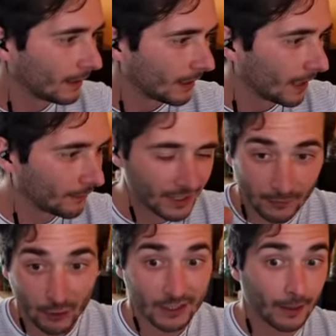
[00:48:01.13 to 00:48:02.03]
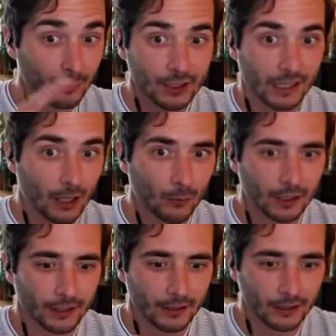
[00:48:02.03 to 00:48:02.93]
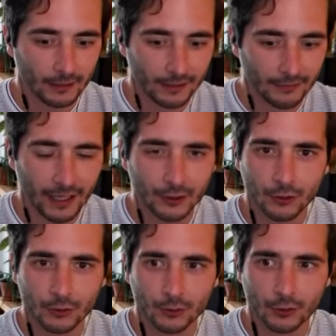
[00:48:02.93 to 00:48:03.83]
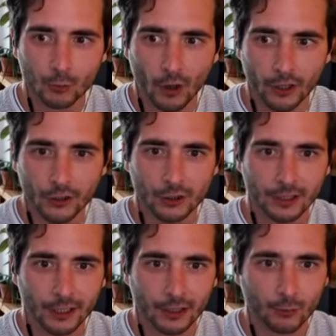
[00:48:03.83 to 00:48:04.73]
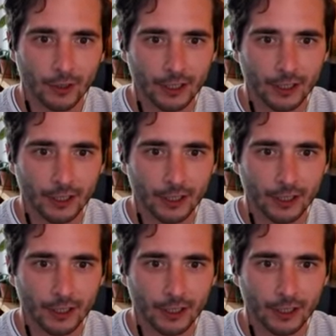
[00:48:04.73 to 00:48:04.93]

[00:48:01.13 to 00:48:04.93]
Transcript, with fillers: I have several examples that I will invite you to watch later when